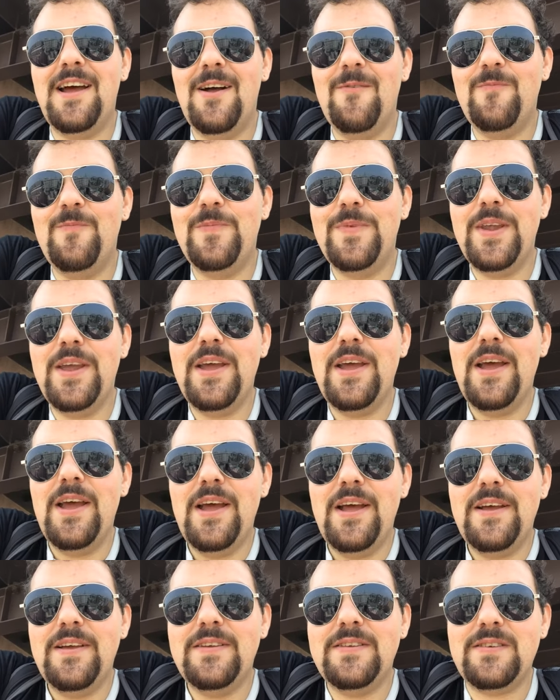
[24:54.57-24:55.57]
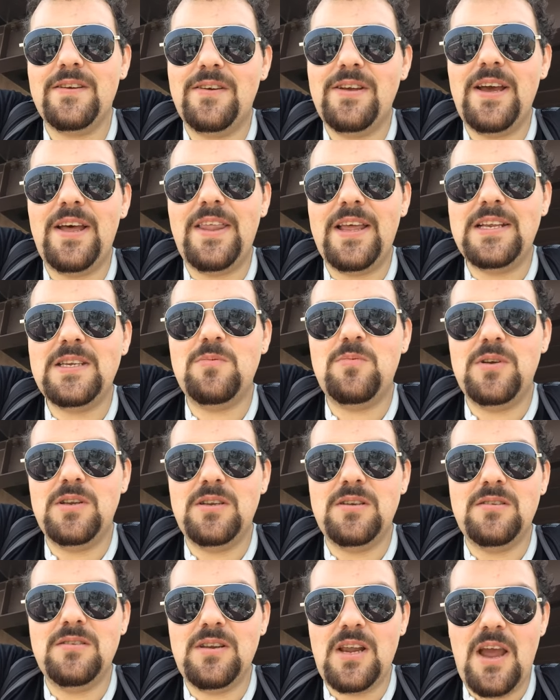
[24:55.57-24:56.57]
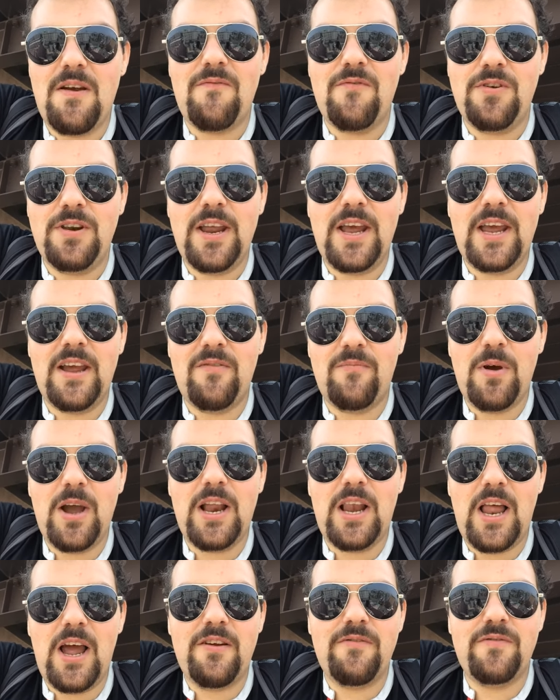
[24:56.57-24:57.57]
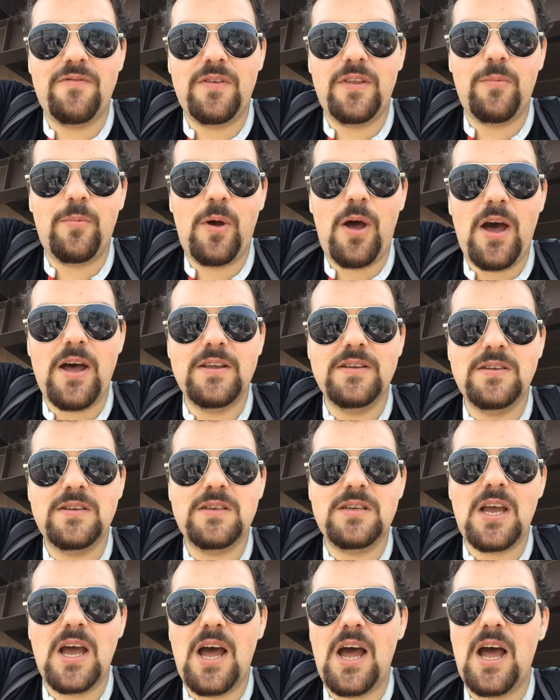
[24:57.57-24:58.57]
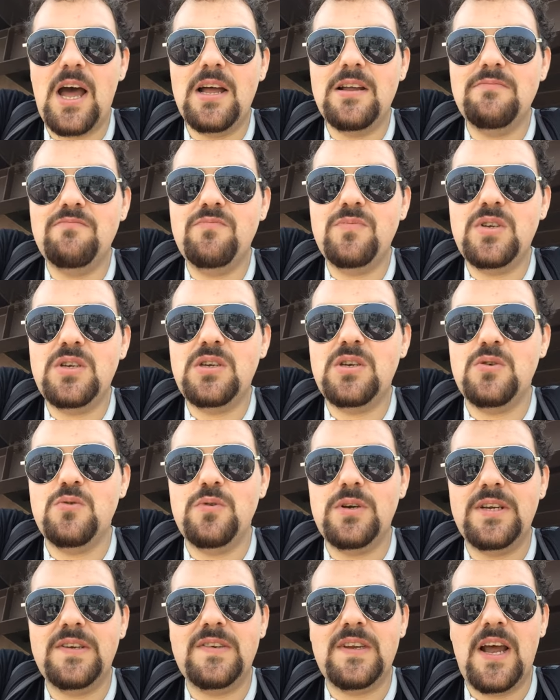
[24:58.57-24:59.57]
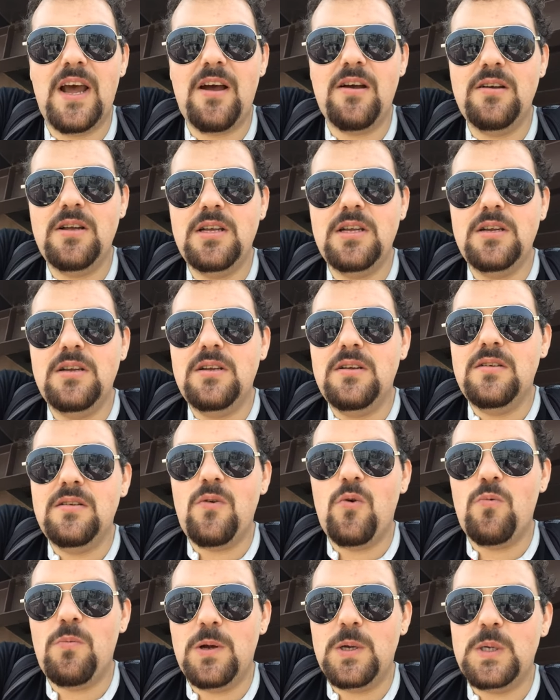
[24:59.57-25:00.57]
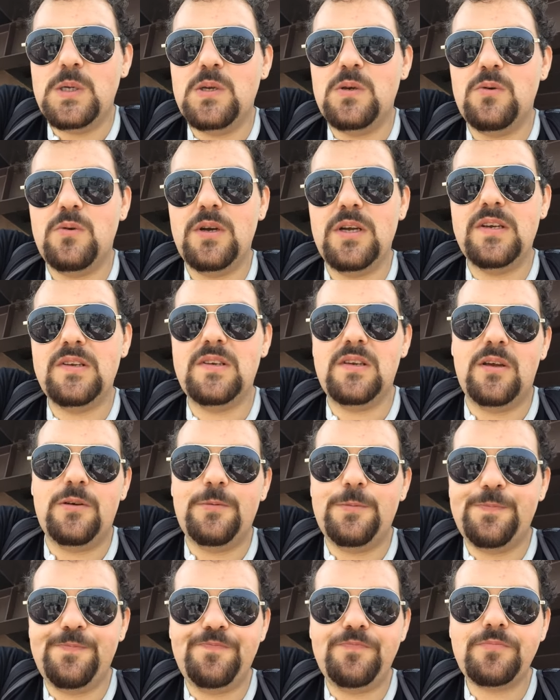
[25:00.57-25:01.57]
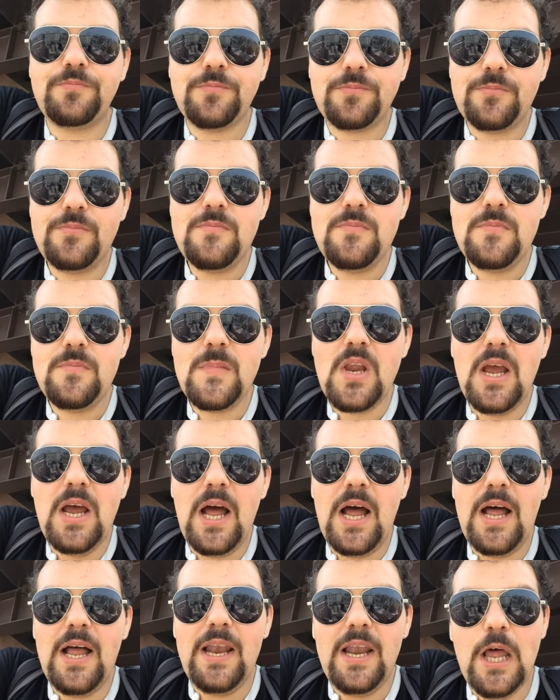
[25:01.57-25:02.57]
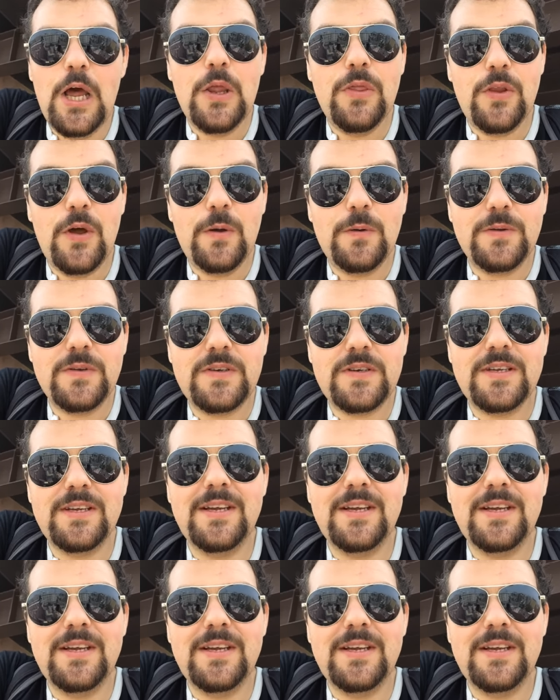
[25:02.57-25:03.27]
um, so yeah, that's been every day of my life for the past uh, two weeks now, almost two weeks. So uh, learn those